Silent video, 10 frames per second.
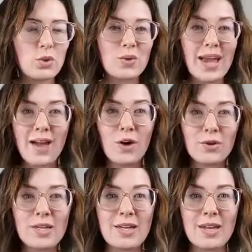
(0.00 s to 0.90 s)
get
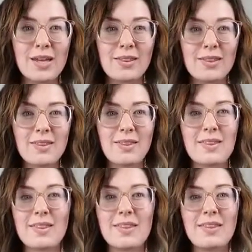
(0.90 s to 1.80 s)
healthy in
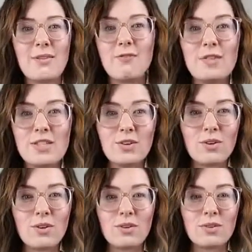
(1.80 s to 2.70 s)
the
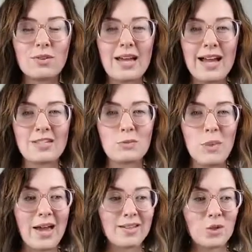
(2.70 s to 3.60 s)
physical
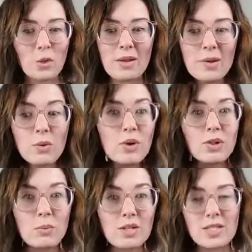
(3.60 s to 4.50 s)
aspects, or maybe we're
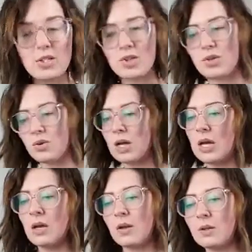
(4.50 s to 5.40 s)
too busy
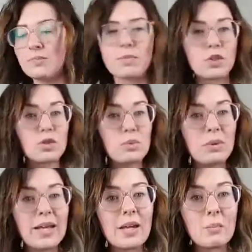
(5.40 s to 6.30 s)
to
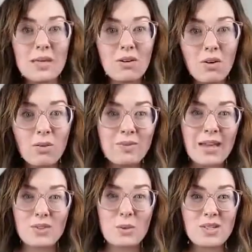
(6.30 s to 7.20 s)
plan a meal,
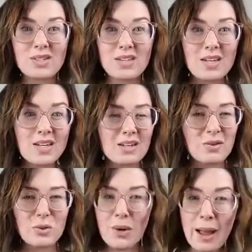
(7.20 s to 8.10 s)
and so we just eat
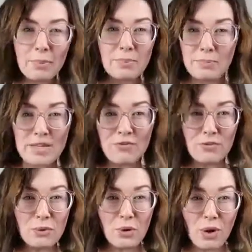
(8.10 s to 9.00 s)
crappy
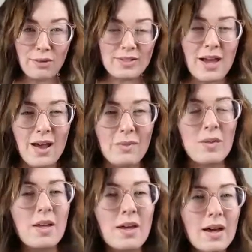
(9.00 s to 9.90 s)
food all the time.
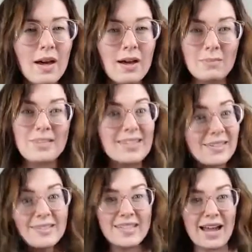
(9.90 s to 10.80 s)

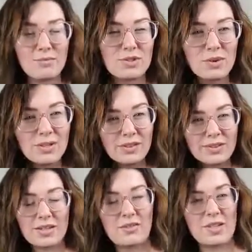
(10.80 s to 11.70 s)
Guilty. I'm so
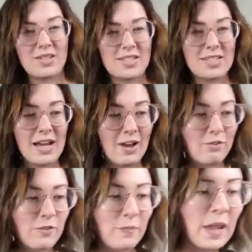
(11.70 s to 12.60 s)
guilty of this
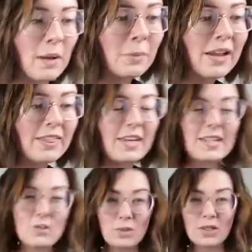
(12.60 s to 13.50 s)
stuff, but I think
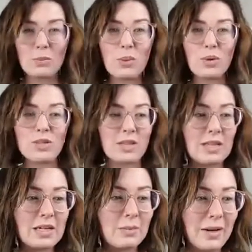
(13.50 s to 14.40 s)
it's really important to
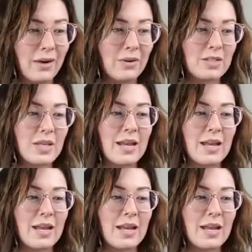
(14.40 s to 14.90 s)
think about